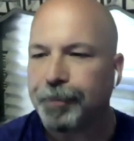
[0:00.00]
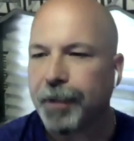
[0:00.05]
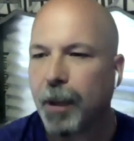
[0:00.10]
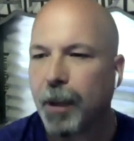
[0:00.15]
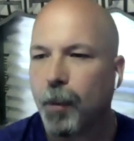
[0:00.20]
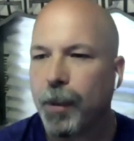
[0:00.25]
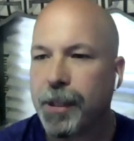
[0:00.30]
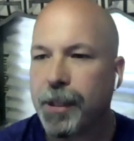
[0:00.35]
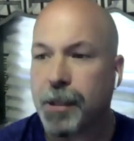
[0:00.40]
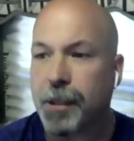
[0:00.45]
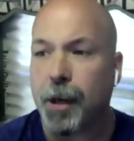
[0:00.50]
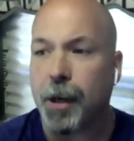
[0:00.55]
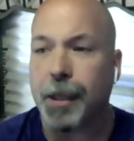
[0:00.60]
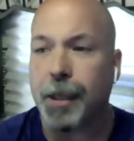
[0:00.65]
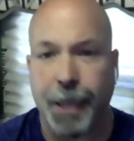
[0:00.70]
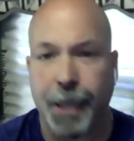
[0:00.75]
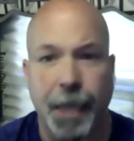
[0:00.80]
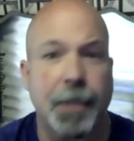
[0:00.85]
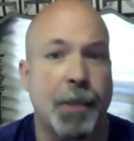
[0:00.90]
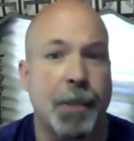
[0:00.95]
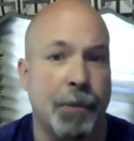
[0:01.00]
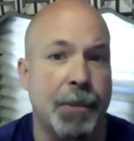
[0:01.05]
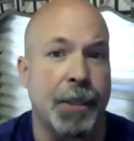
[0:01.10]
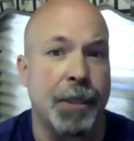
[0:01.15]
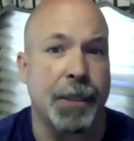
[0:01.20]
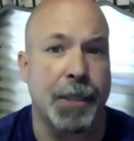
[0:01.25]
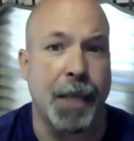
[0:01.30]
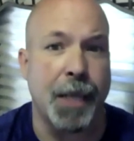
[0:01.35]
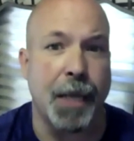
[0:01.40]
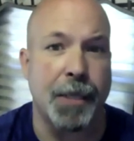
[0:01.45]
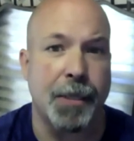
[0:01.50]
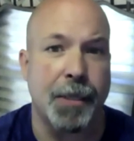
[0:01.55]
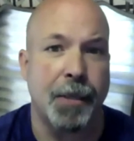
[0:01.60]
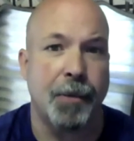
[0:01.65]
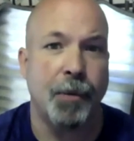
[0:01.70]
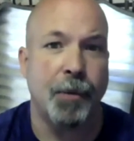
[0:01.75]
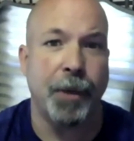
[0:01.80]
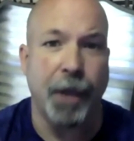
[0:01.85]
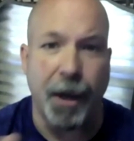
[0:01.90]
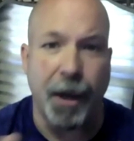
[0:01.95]
we started to get some success.
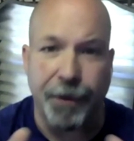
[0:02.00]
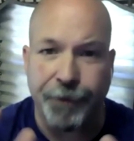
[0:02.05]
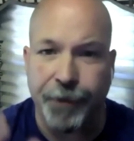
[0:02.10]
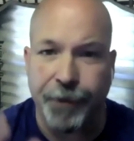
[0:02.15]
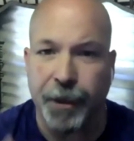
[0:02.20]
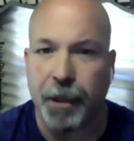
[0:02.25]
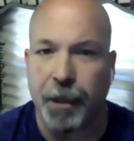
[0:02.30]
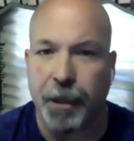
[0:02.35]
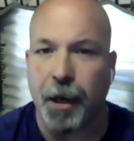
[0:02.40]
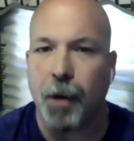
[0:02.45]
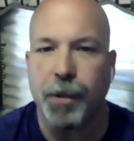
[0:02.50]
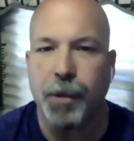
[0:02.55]
We got it figured out.